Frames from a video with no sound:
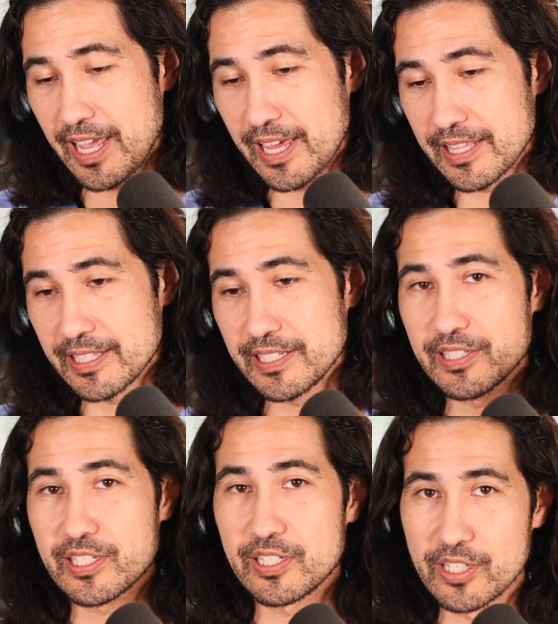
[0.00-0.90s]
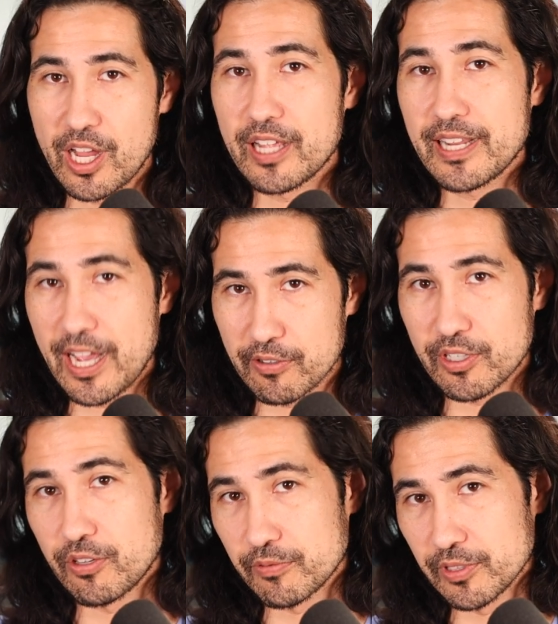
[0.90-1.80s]
and these
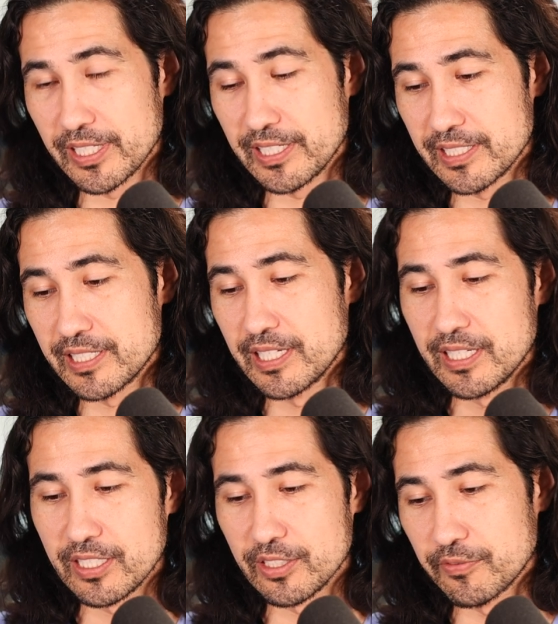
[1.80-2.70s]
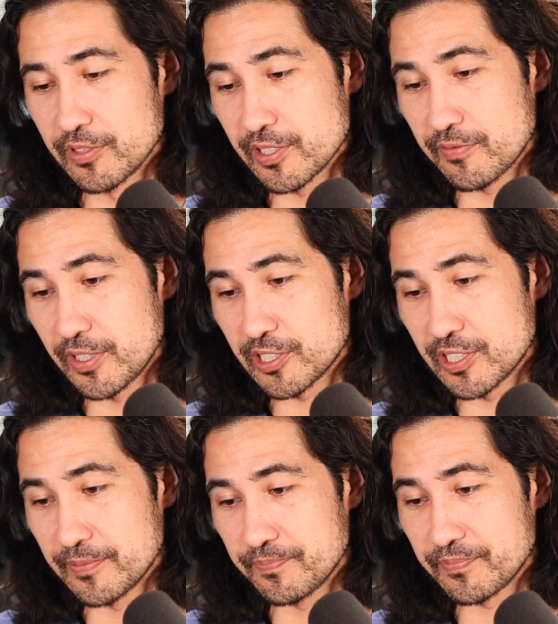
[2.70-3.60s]
non-alcohol-related liver
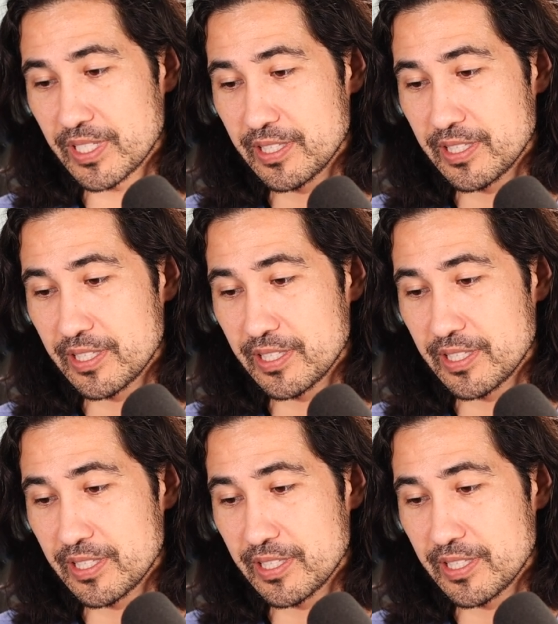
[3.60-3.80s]
dysfunction,